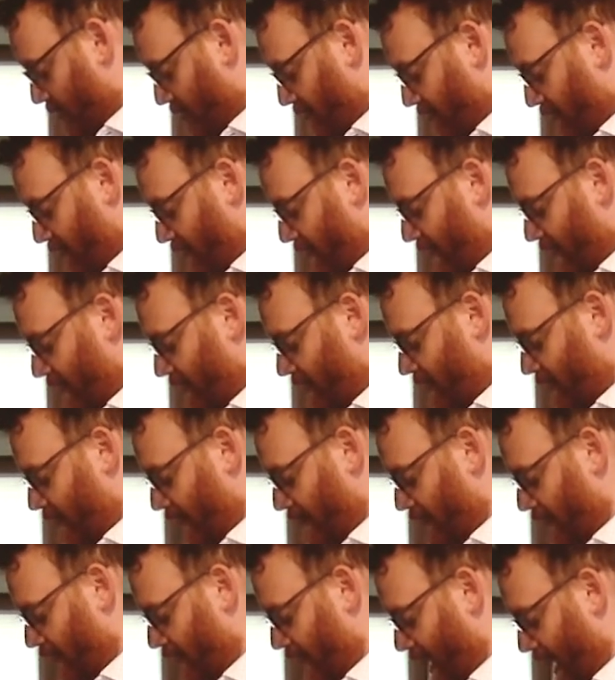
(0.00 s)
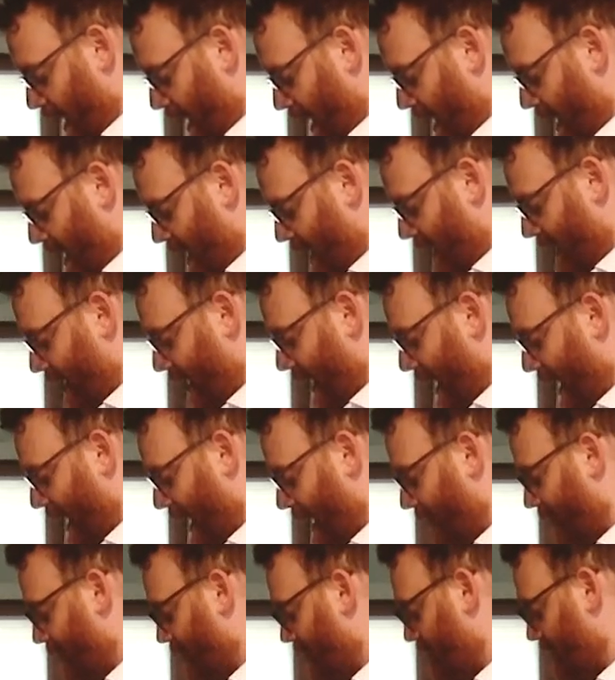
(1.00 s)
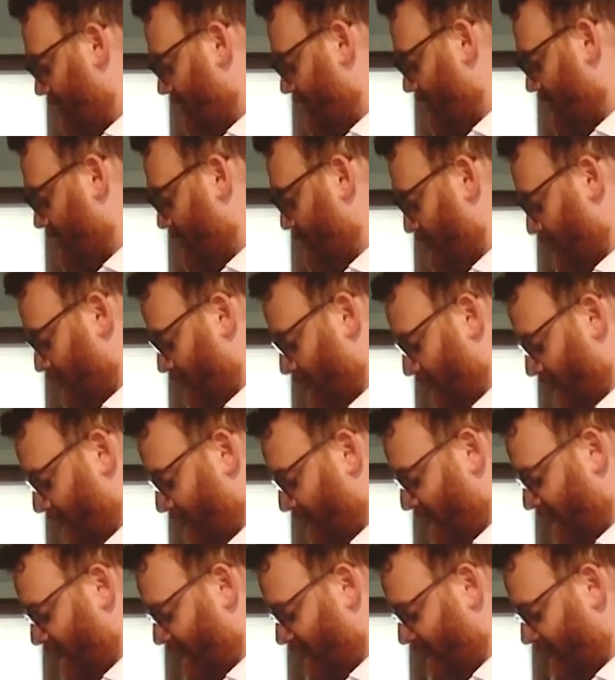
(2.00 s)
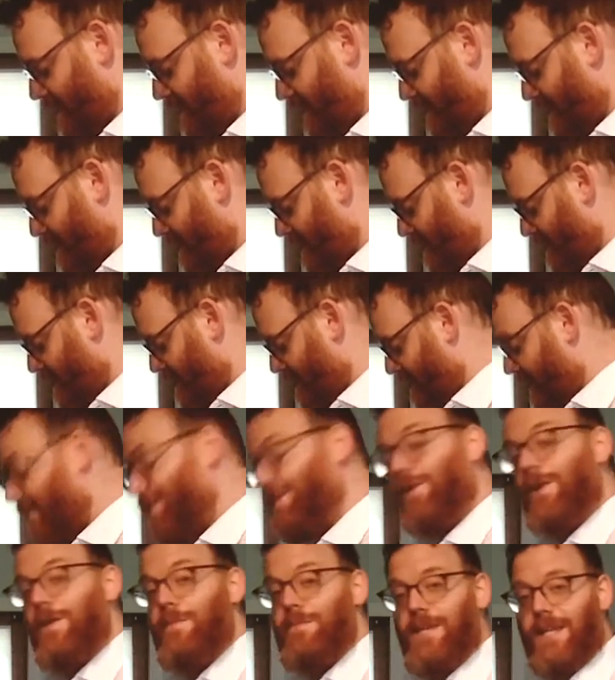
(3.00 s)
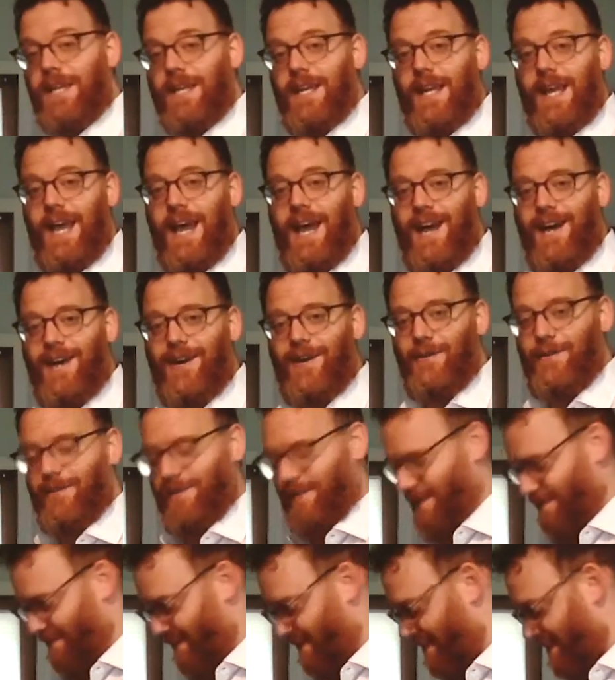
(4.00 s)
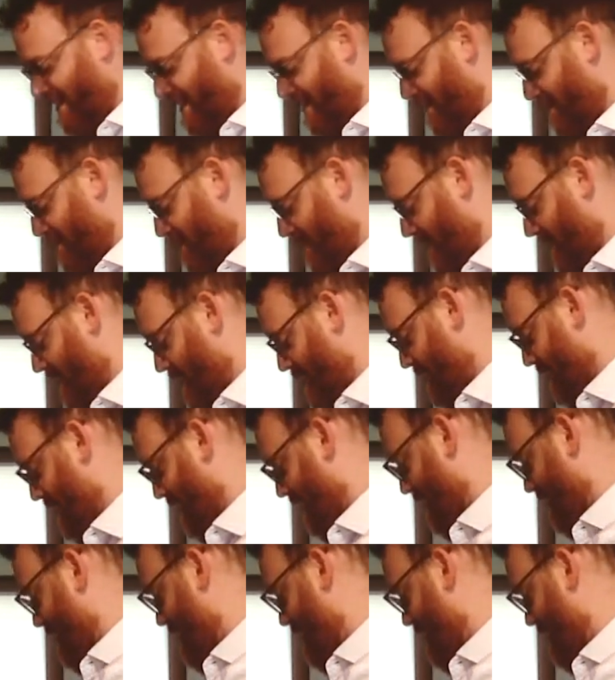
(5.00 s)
for this, I'm gonna add half a teaspoon of this Creme de Cacao, as I've decided we're calling it